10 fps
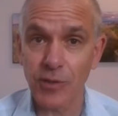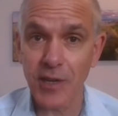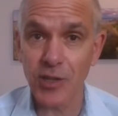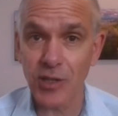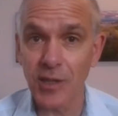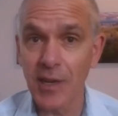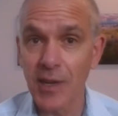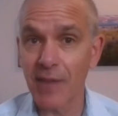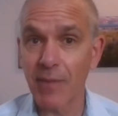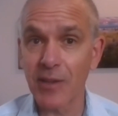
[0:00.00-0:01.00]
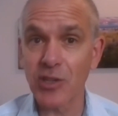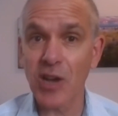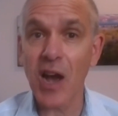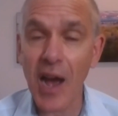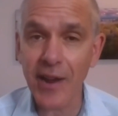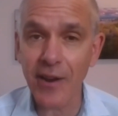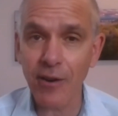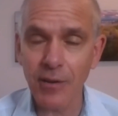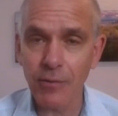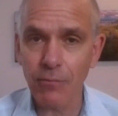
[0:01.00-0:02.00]
Asia have much
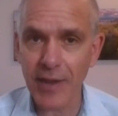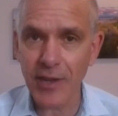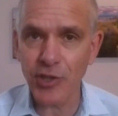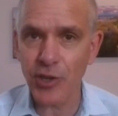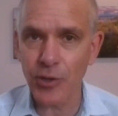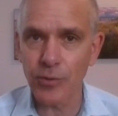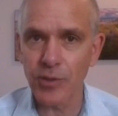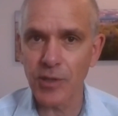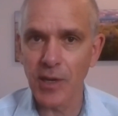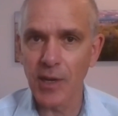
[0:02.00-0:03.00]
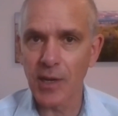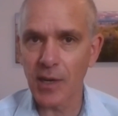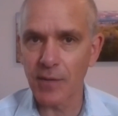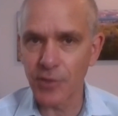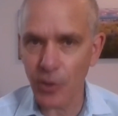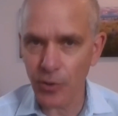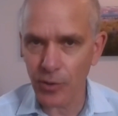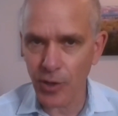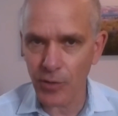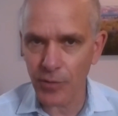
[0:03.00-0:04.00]
higher ratios of
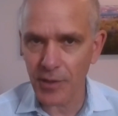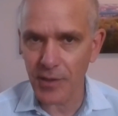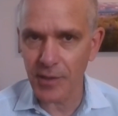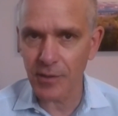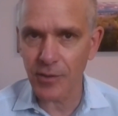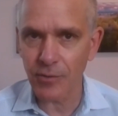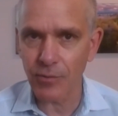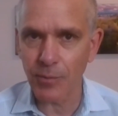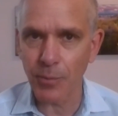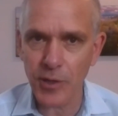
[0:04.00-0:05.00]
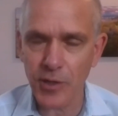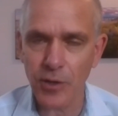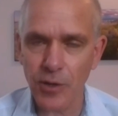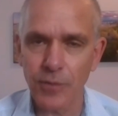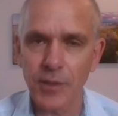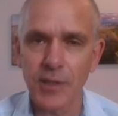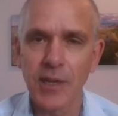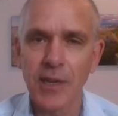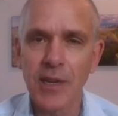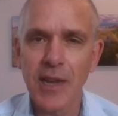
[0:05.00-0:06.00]
total COVID to reported COVID.
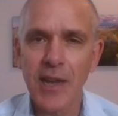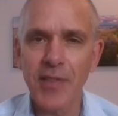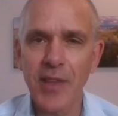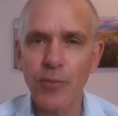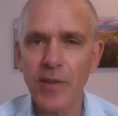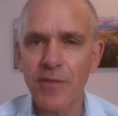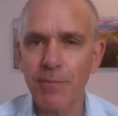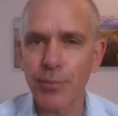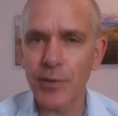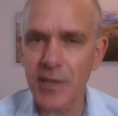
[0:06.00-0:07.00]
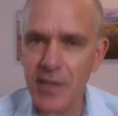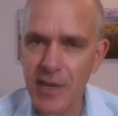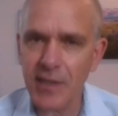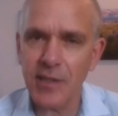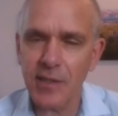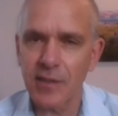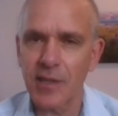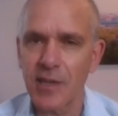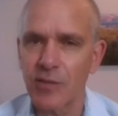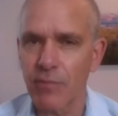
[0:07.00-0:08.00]
And then we've
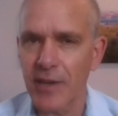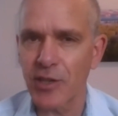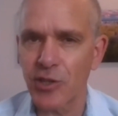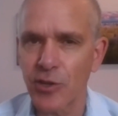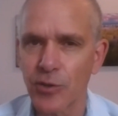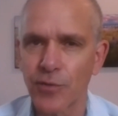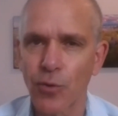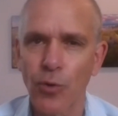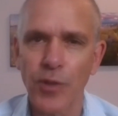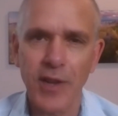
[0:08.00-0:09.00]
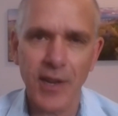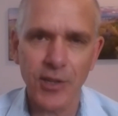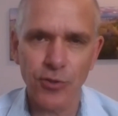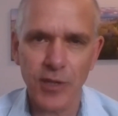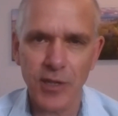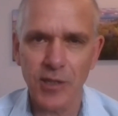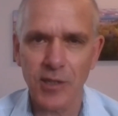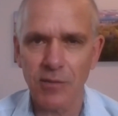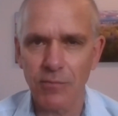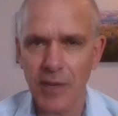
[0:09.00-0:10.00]
predicted these ratios for all the countries
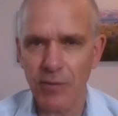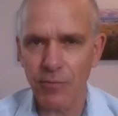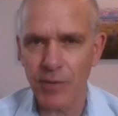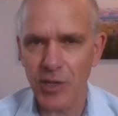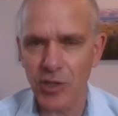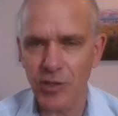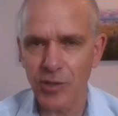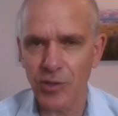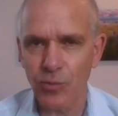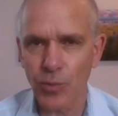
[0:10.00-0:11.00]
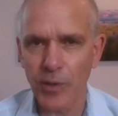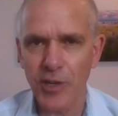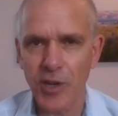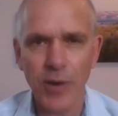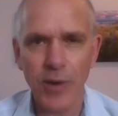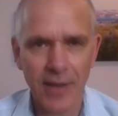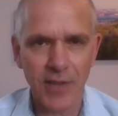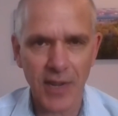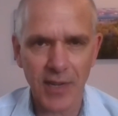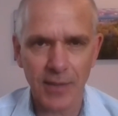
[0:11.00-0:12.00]
and regions where we don't
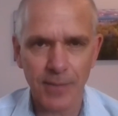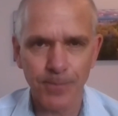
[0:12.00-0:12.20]
have data.